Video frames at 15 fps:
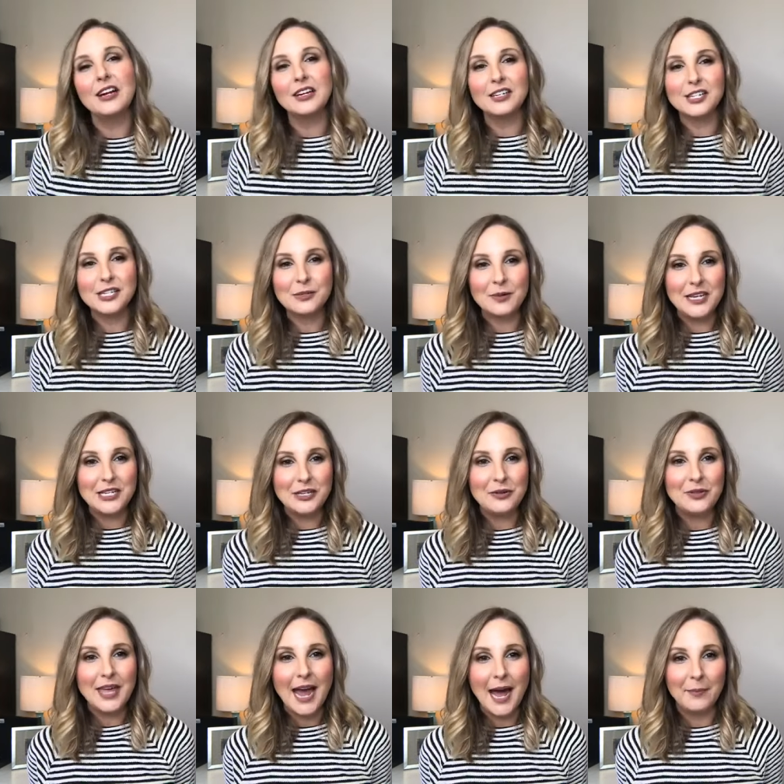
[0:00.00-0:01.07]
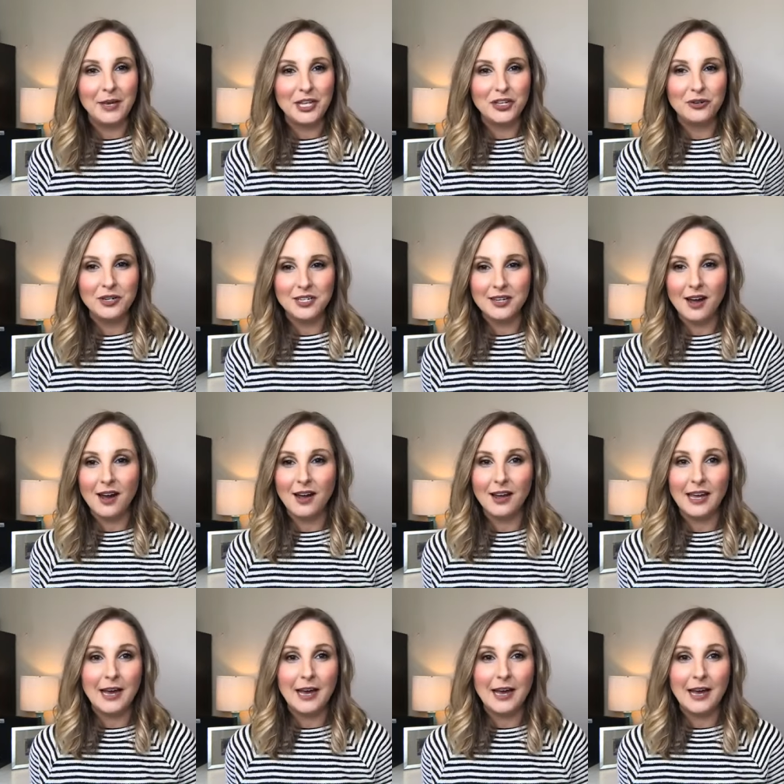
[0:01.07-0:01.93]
sweet tooth habit? You could talk.